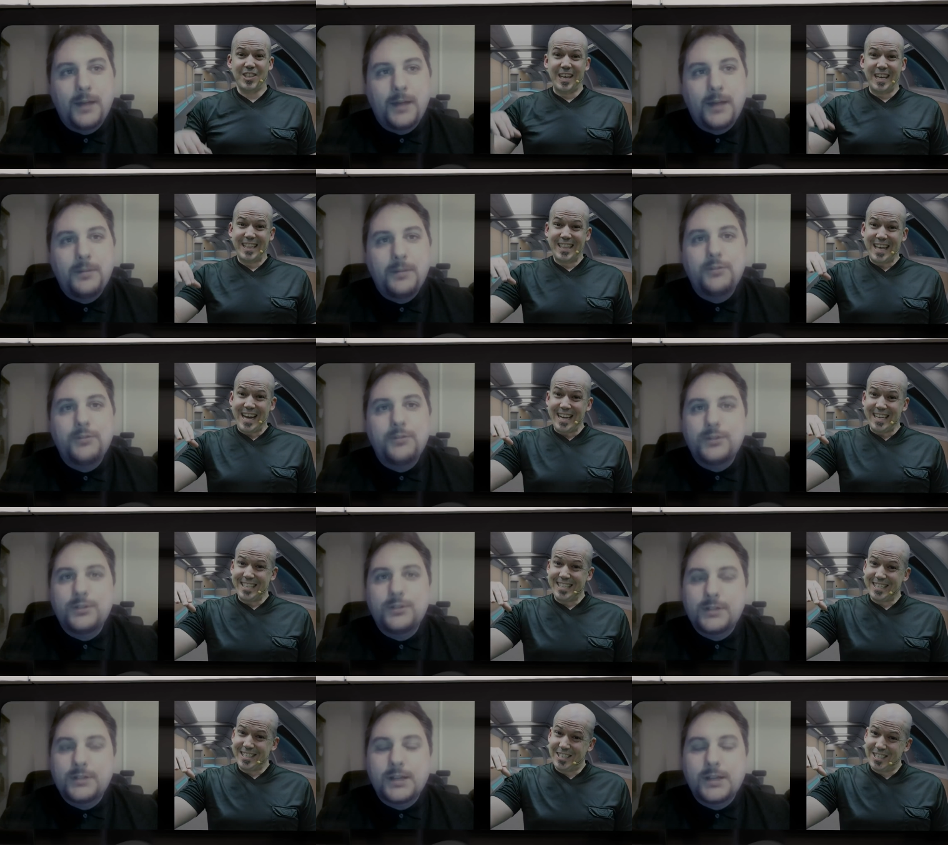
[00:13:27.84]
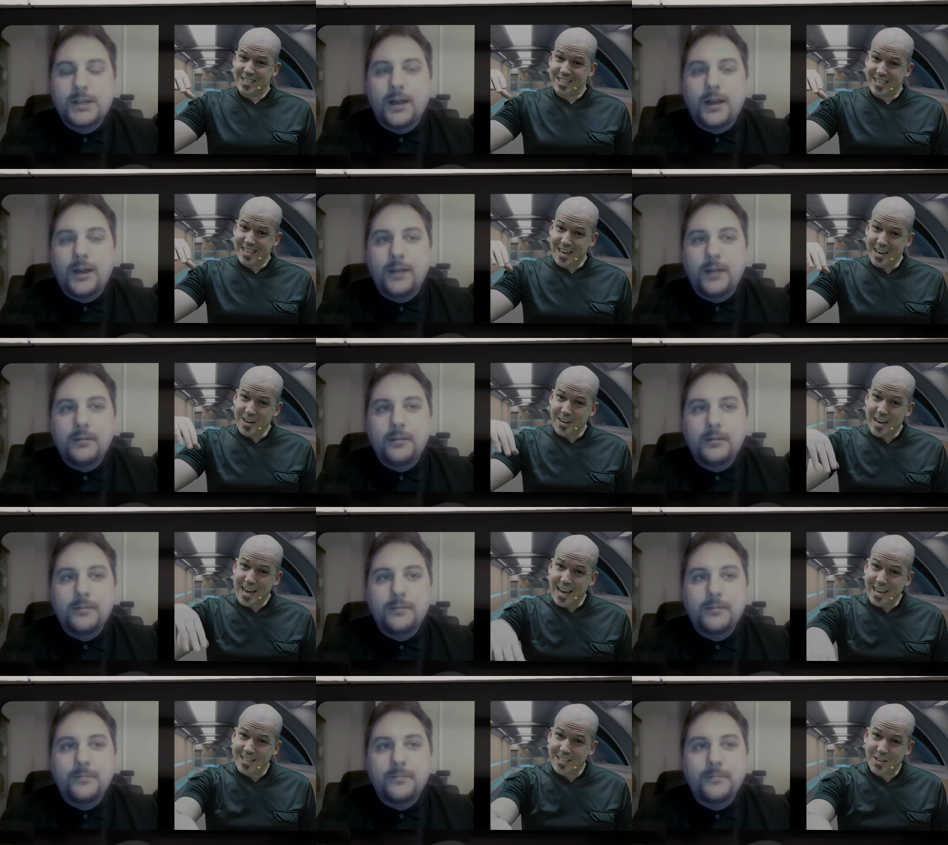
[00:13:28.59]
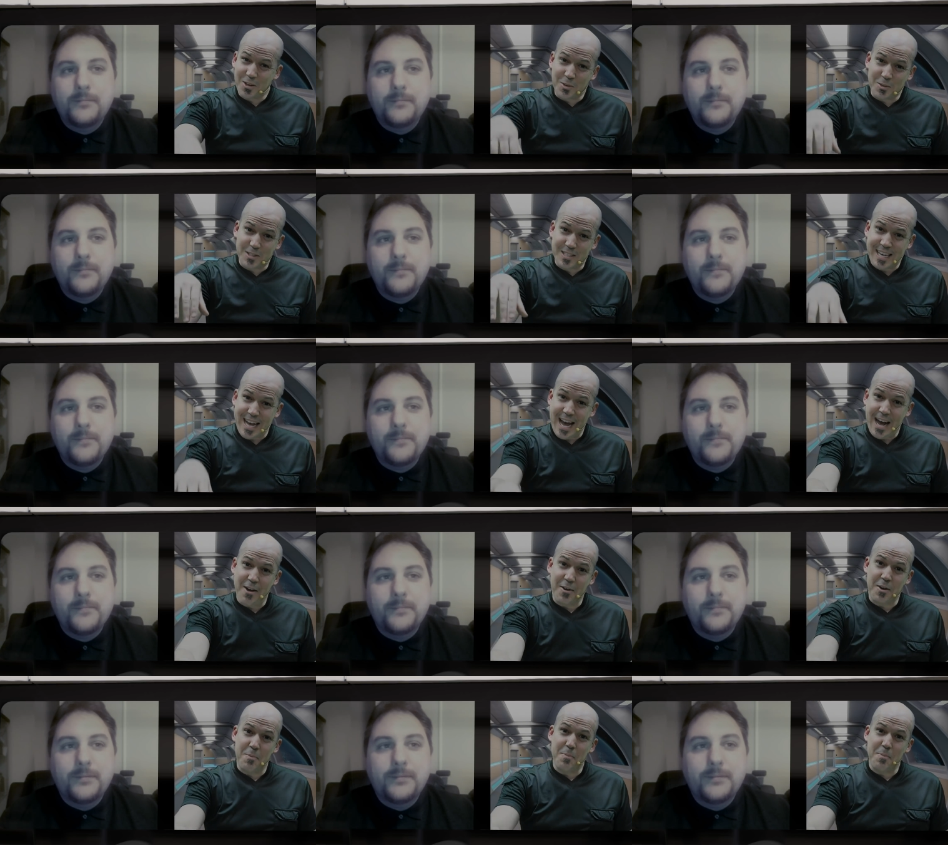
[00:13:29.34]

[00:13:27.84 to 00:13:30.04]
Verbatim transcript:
Speaker 1: like that staircase goes down